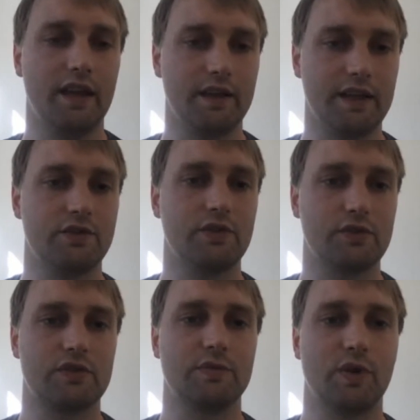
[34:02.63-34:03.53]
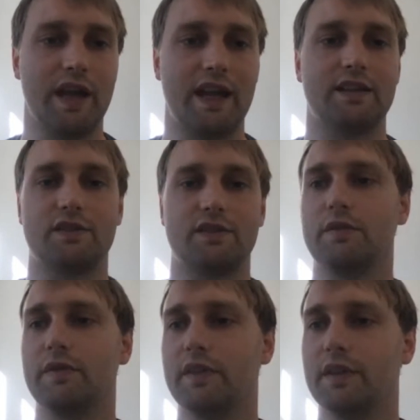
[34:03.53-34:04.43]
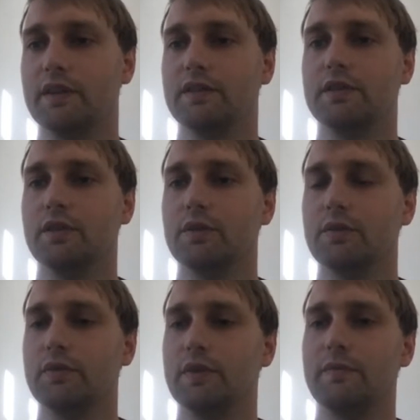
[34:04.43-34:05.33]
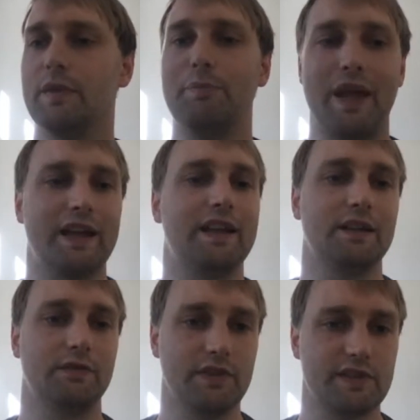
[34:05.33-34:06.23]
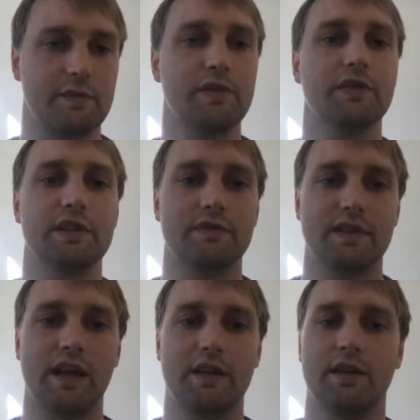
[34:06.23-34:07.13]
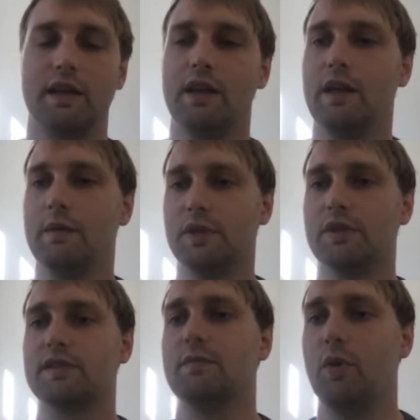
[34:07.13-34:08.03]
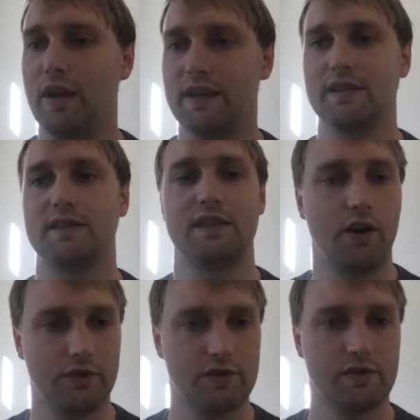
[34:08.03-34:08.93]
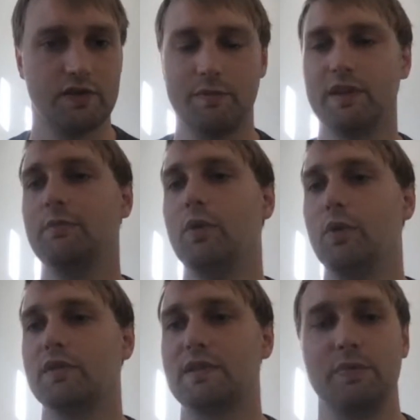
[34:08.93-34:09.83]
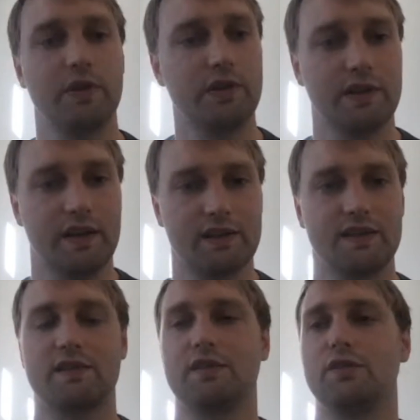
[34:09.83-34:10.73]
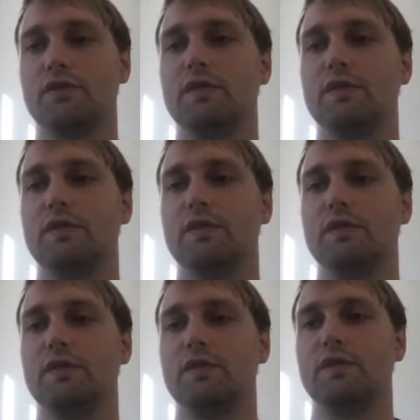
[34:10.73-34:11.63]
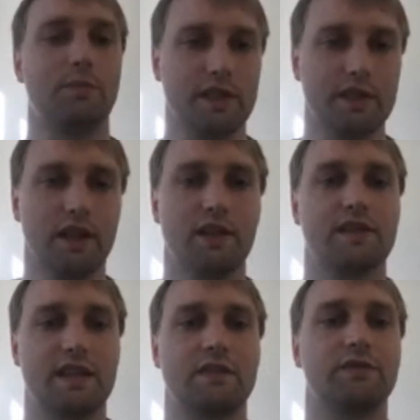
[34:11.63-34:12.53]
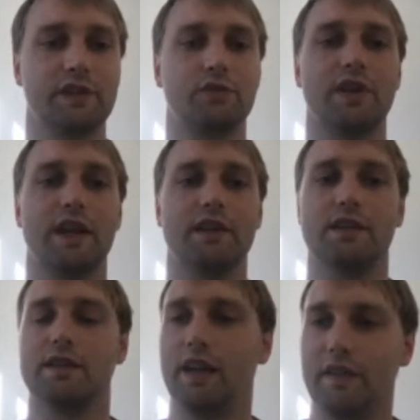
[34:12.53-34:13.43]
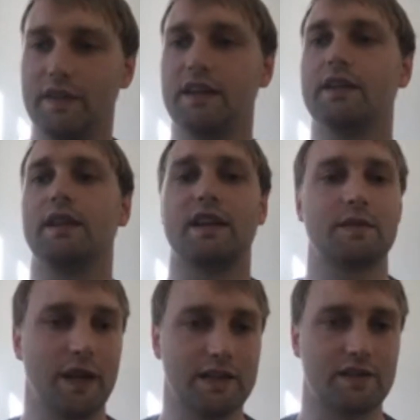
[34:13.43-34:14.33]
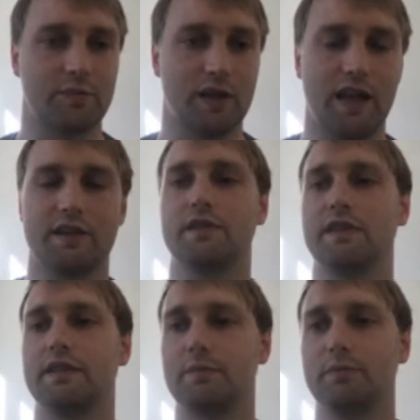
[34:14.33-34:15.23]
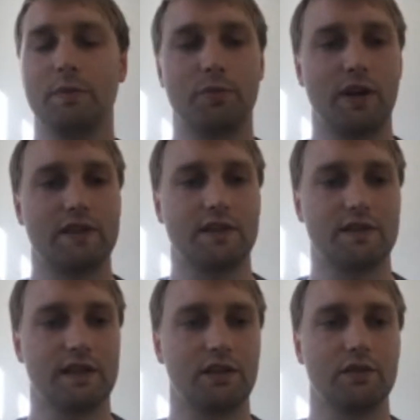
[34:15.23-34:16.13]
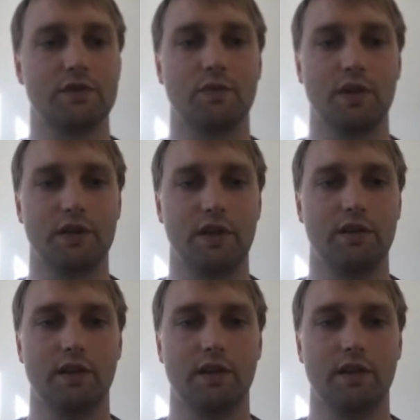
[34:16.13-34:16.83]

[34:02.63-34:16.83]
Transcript: into the system to act as sort of the backing for the stability of DAI. Because the more assets there are in the system and the more stability that exists in the system, the more DAI can be safely created and then expand the supply so that the price can get close to $1.